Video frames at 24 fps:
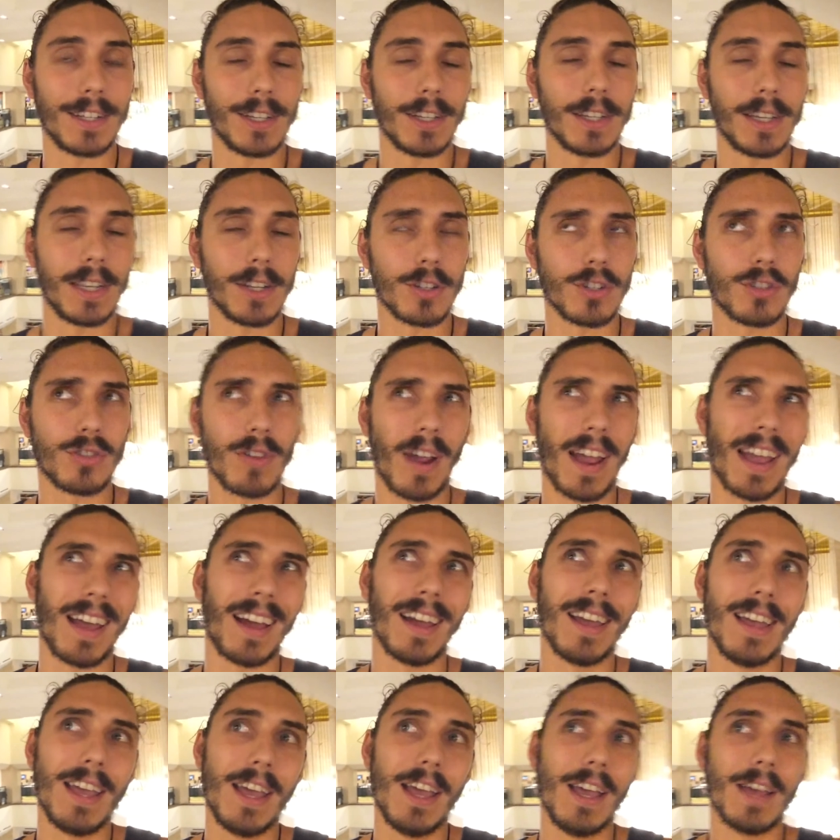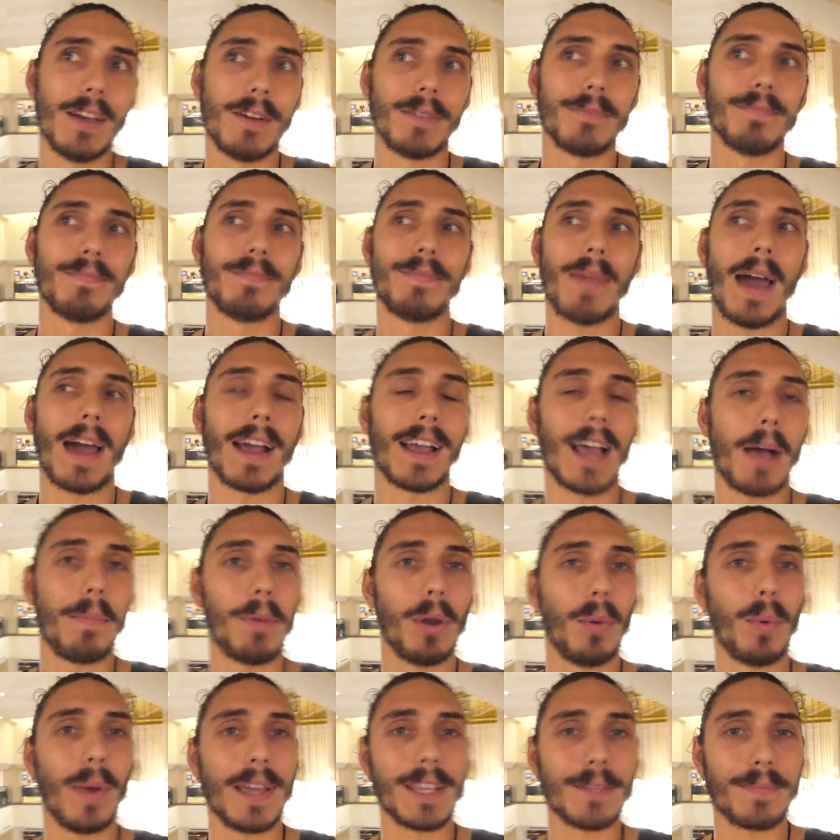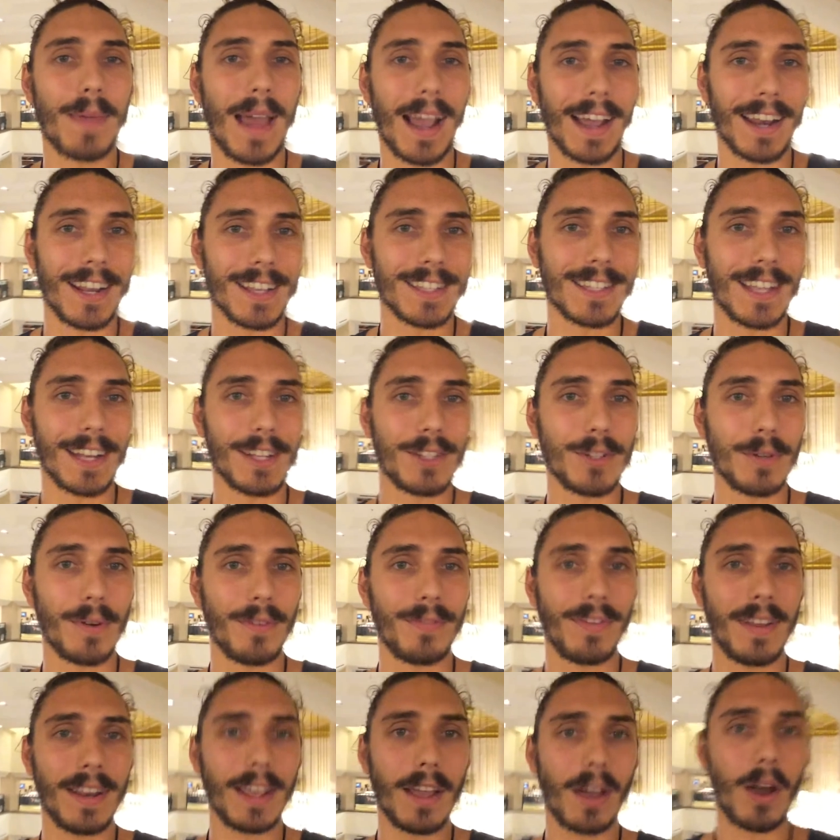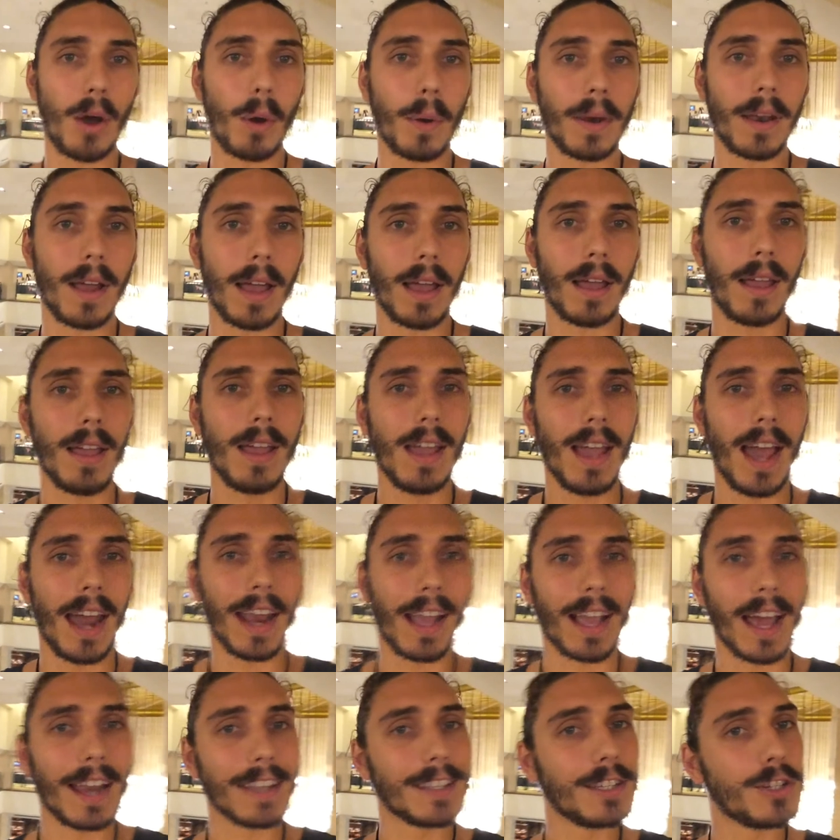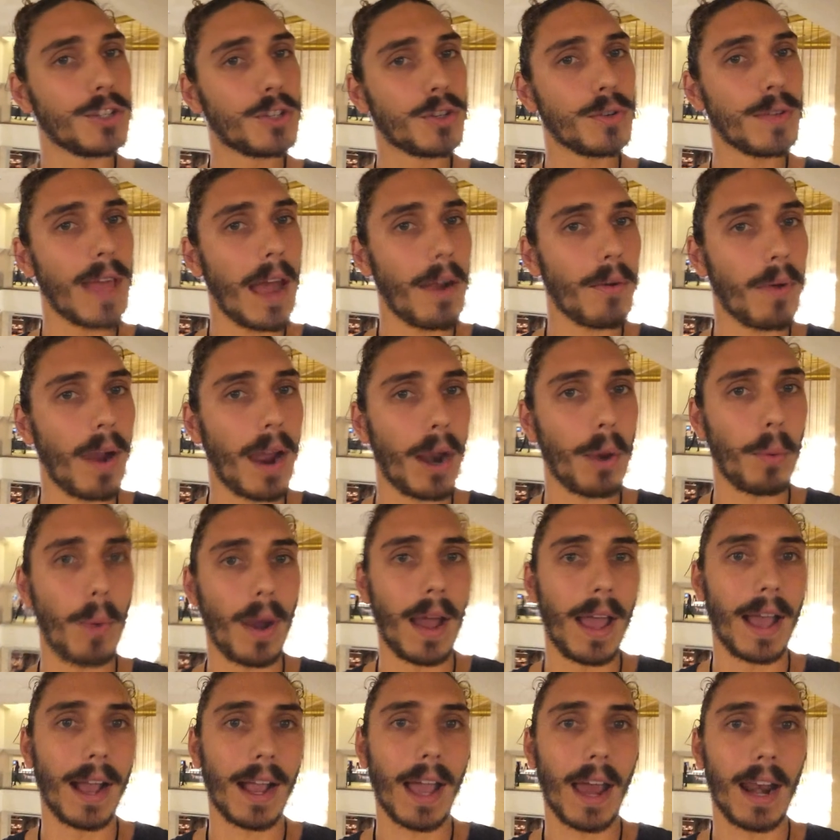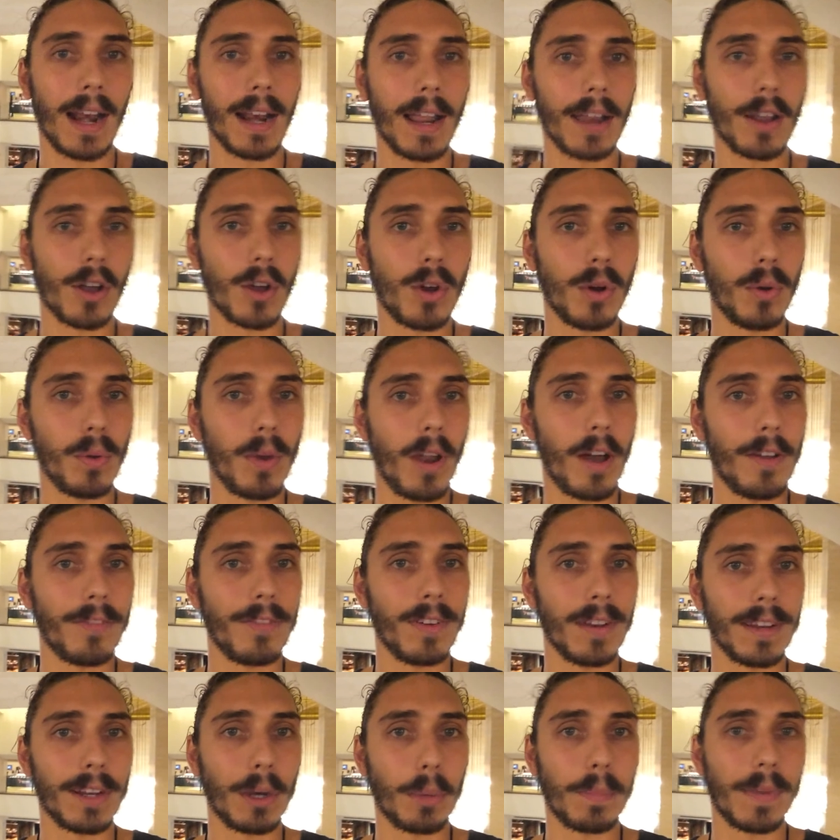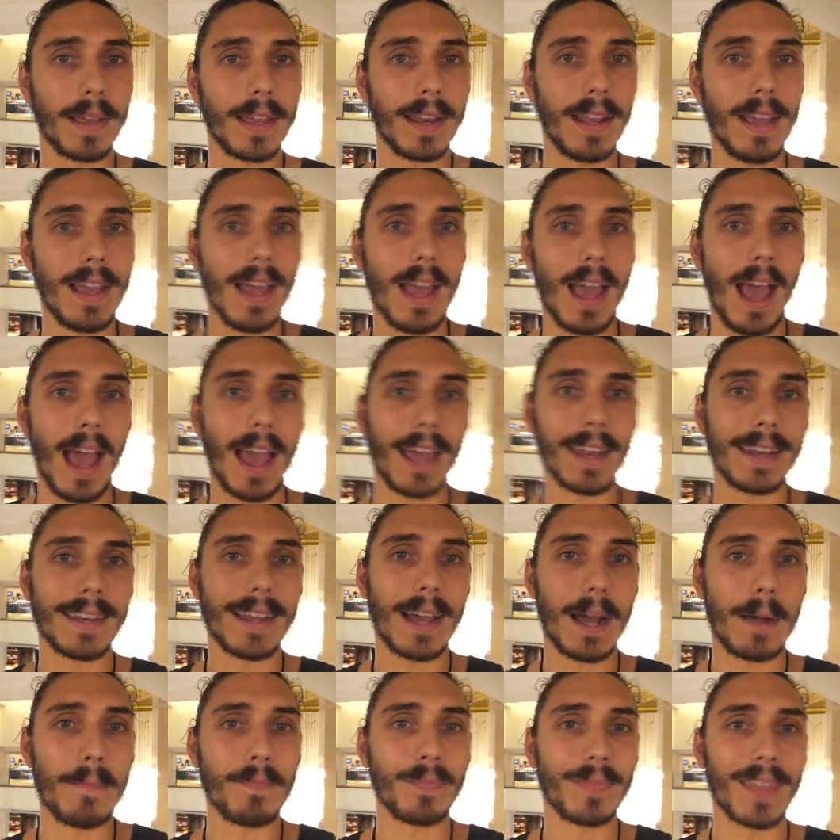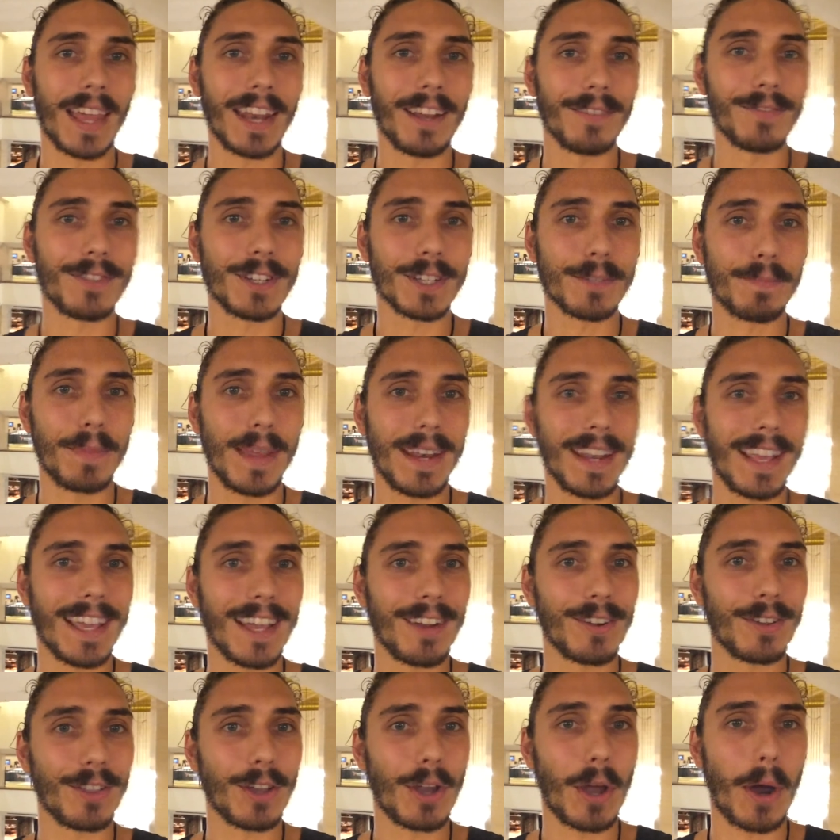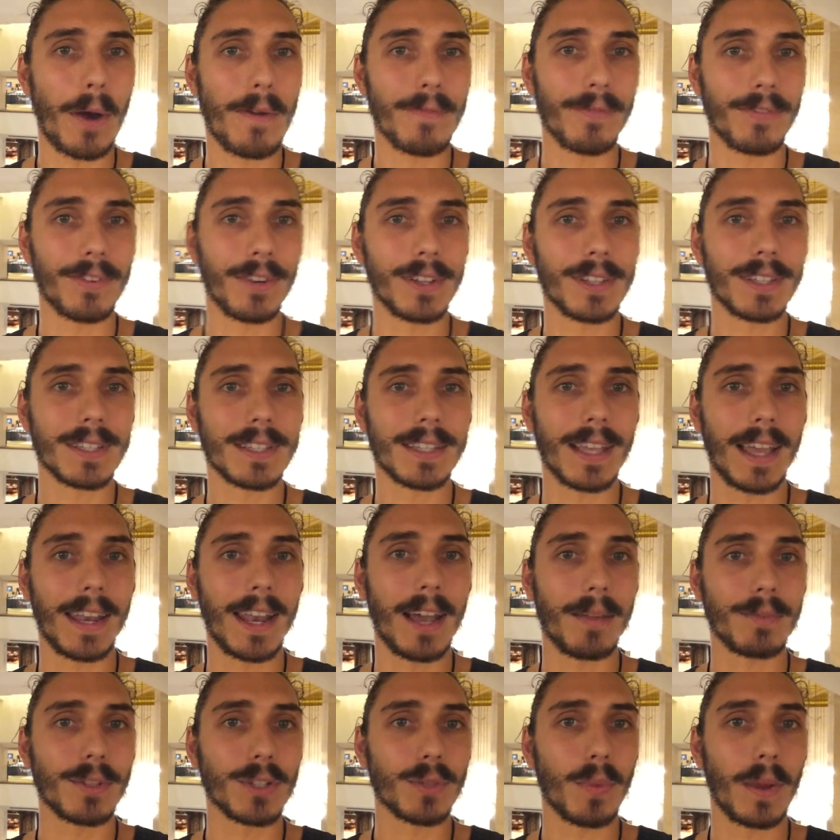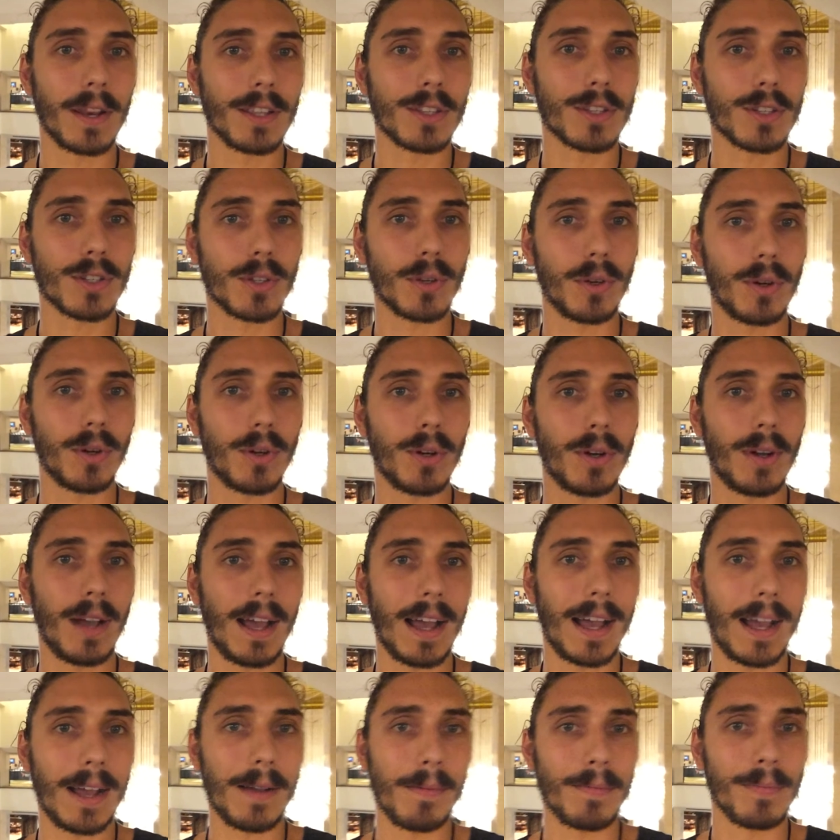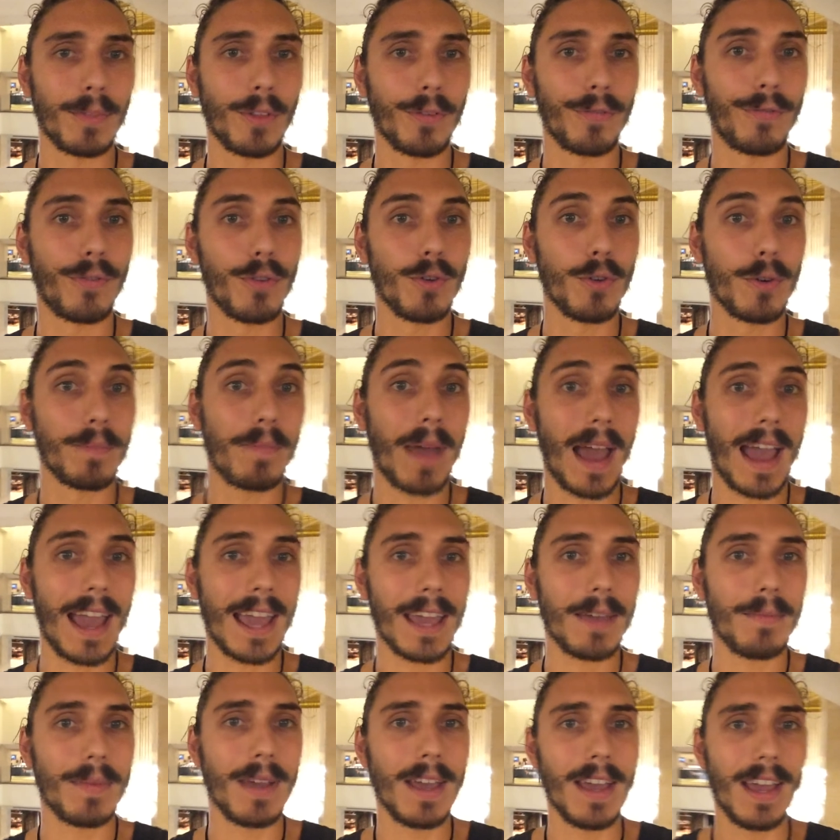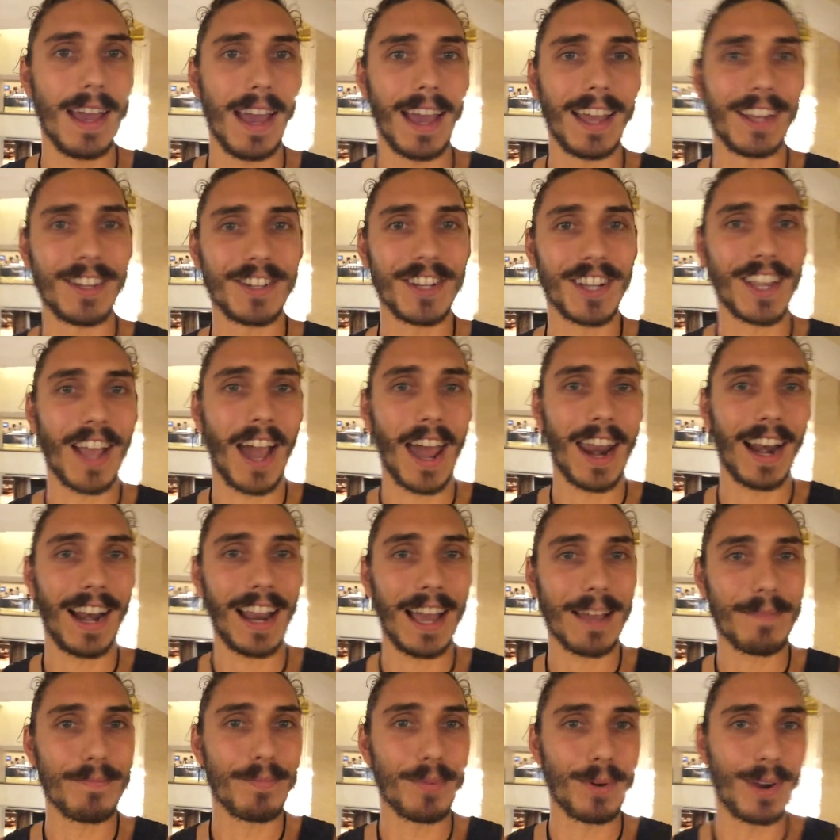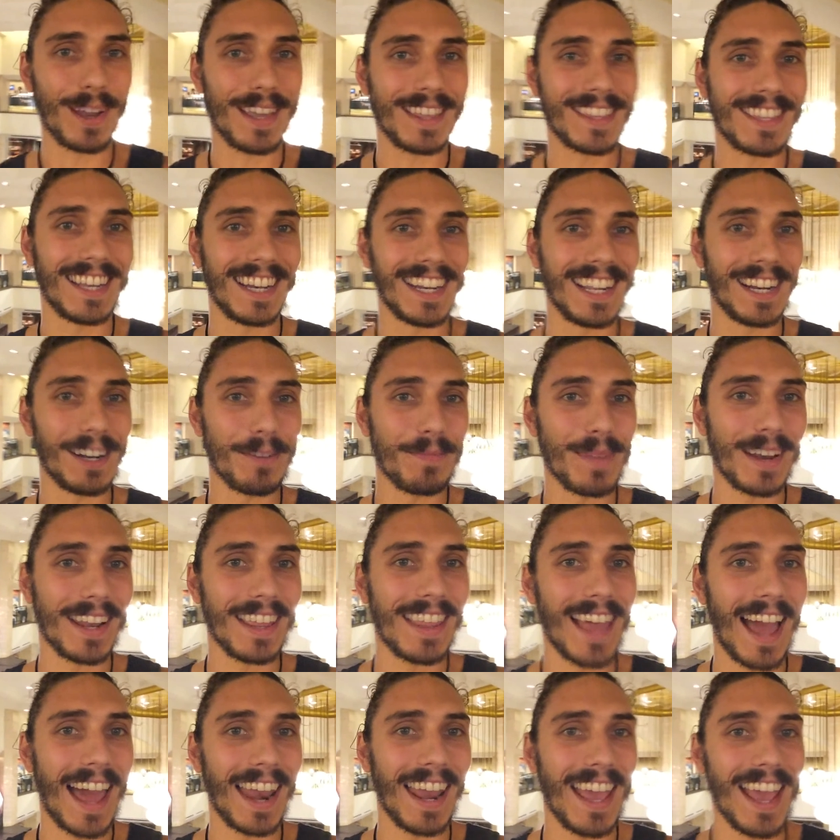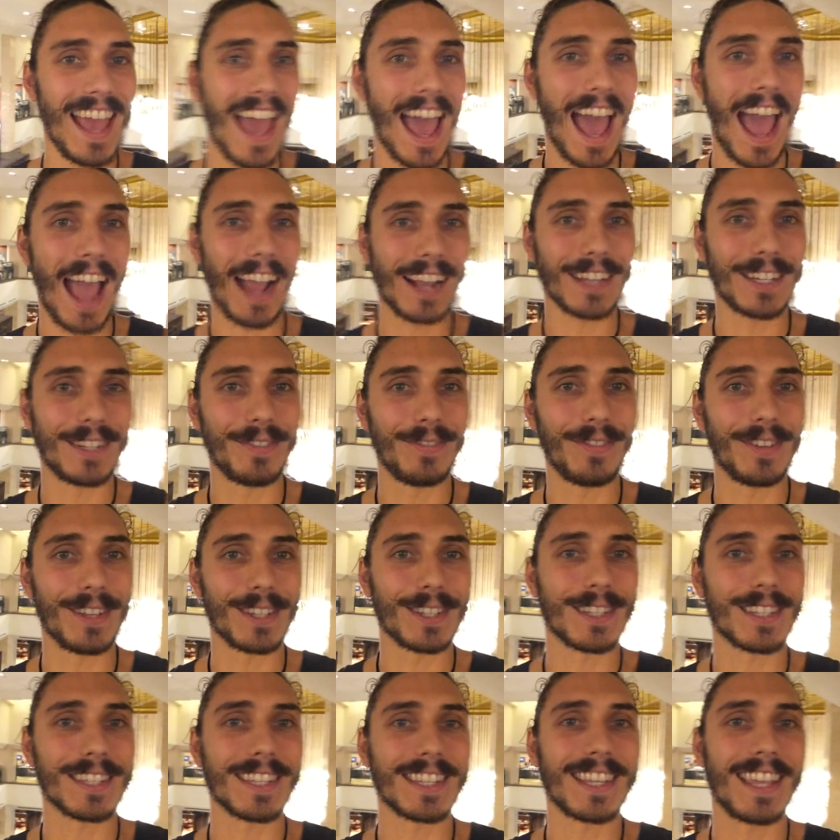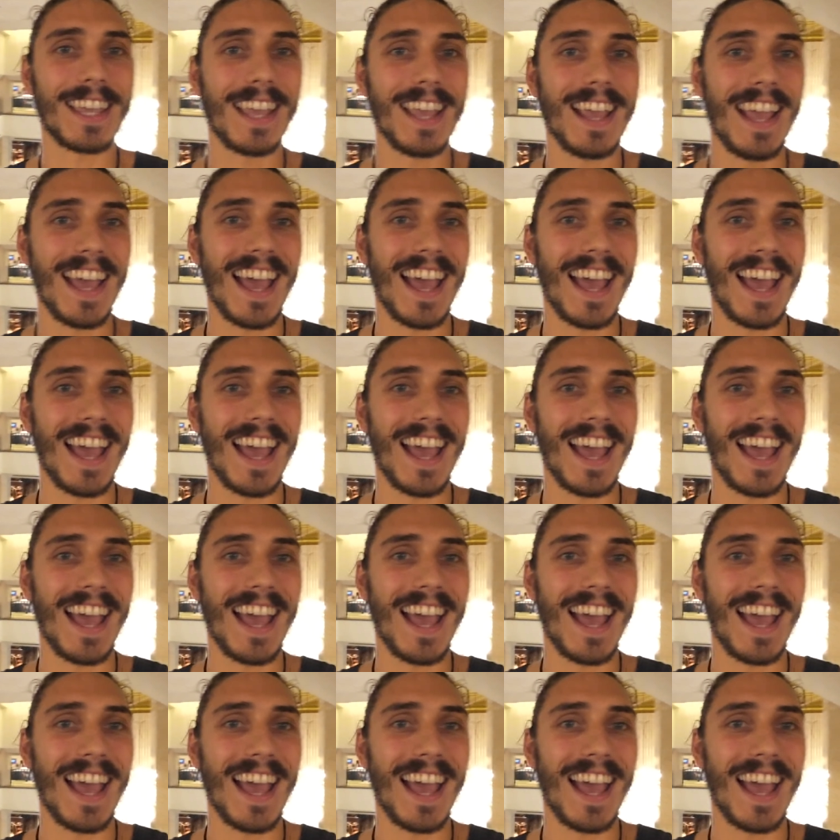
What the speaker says: in Australia about a couple of weeks back. And I said I'd do a video, and I kind of didn't do that right away. I kind of let it cool off a little bit, and I've just been here at the conference, and I just went and saw the food babe, and she kind of like breathed a little bit of that activist